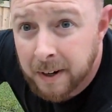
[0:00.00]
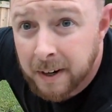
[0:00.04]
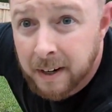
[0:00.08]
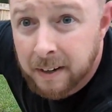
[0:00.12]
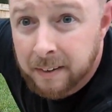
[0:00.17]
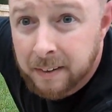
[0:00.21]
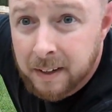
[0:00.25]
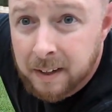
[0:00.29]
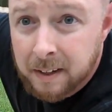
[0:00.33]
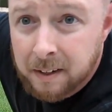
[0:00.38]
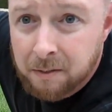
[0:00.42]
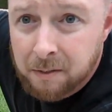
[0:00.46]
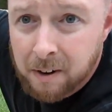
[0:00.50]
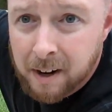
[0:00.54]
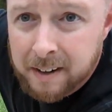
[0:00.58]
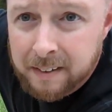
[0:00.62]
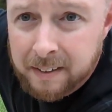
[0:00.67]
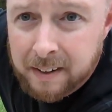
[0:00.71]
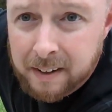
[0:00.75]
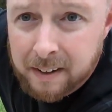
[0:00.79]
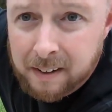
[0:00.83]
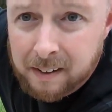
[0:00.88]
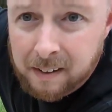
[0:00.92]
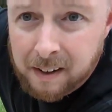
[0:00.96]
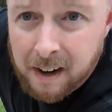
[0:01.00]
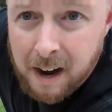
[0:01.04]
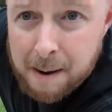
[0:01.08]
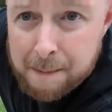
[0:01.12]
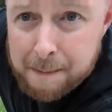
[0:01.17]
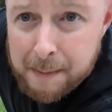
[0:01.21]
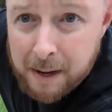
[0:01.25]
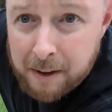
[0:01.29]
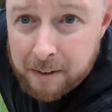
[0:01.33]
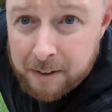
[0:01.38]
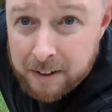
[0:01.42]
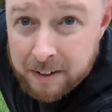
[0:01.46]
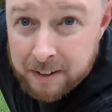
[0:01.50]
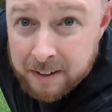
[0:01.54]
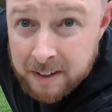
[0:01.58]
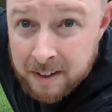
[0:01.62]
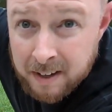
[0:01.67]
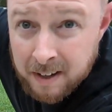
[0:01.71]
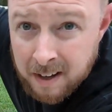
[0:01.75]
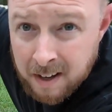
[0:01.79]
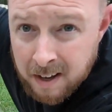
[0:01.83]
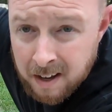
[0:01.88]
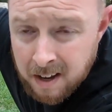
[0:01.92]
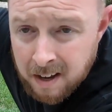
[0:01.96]
And then right there I mounted
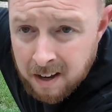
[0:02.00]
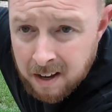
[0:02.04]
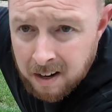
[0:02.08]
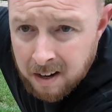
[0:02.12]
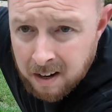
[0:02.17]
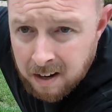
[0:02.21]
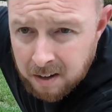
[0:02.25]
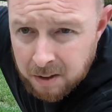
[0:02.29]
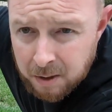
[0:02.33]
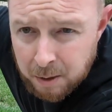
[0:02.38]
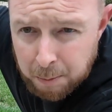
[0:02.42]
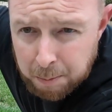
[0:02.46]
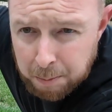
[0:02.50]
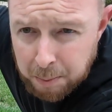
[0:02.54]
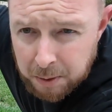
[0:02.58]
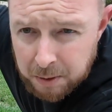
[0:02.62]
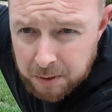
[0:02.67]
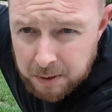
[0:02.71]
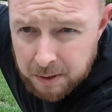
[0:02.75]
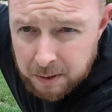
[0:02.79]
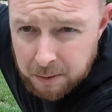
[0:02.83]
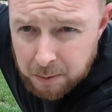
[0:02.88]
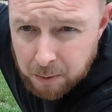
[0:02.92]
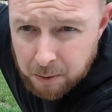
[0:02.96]
the bullet,